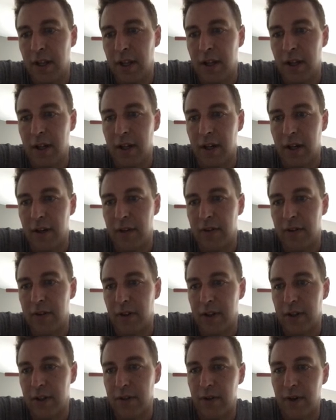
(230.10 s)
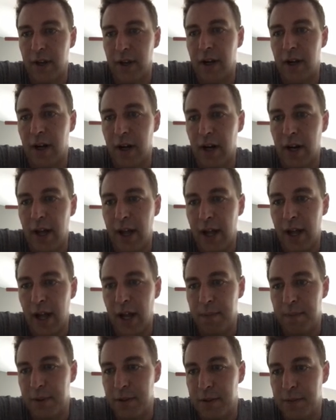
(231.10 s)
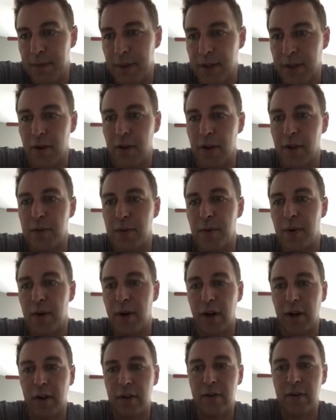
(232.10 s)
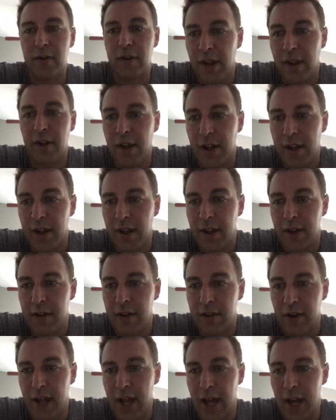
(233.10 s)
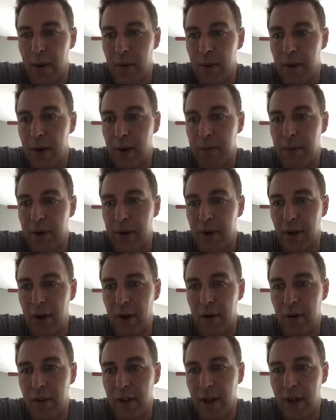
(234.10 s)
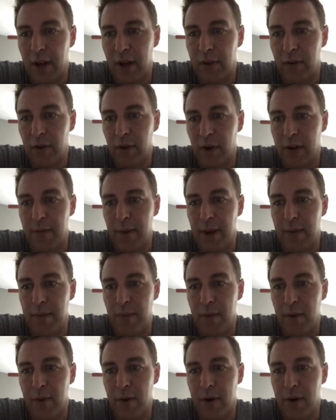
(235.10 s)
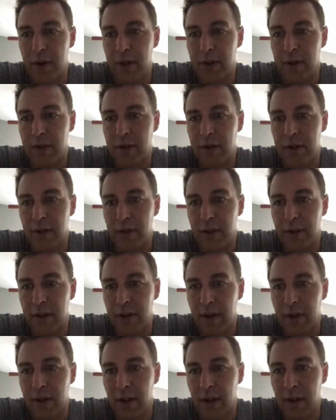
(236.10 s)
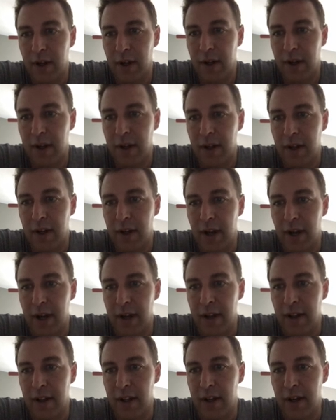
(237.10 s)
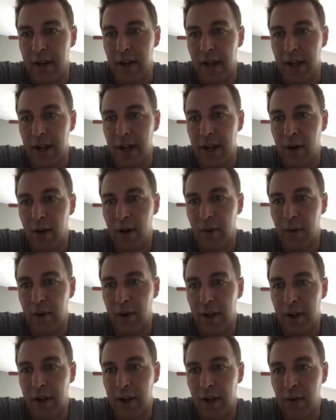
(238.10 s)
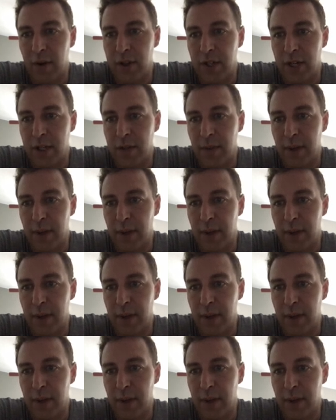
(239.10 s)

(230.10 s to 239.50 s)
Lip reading: All right, so let's run our app. Let's make sure this works. So now we are putting code on there. So I have my morning. And then now I want to change my